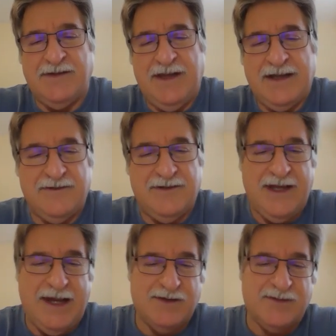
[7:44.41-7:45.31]
And at the end of the
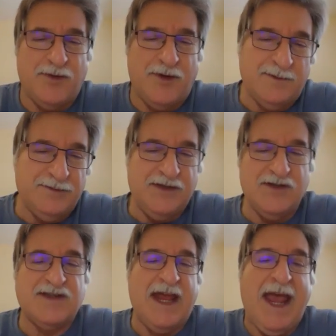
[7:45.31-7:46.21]
day, it was probably
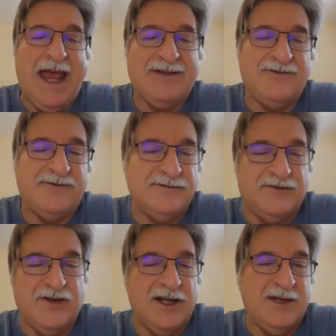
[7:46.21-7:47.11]
just a handful
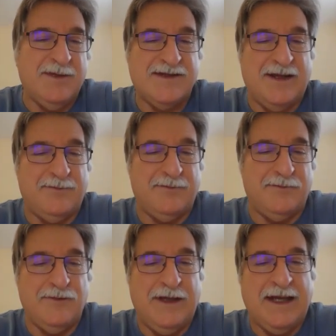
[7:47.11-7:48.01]
of documents that
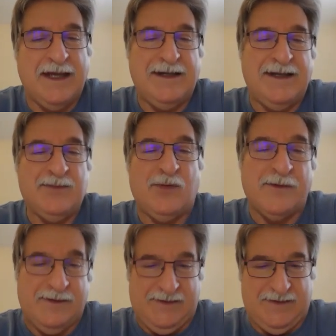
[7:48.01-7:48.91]
really had any
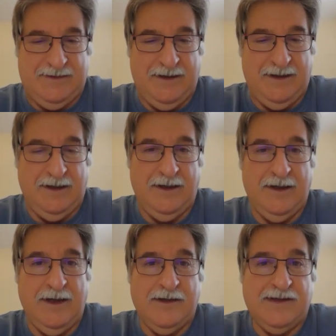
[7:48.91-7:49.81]
importance.
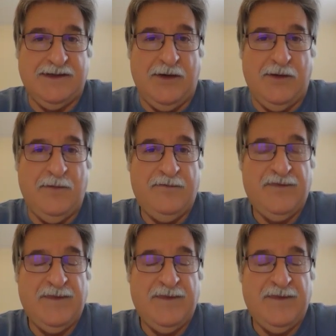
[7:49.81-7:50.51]
So,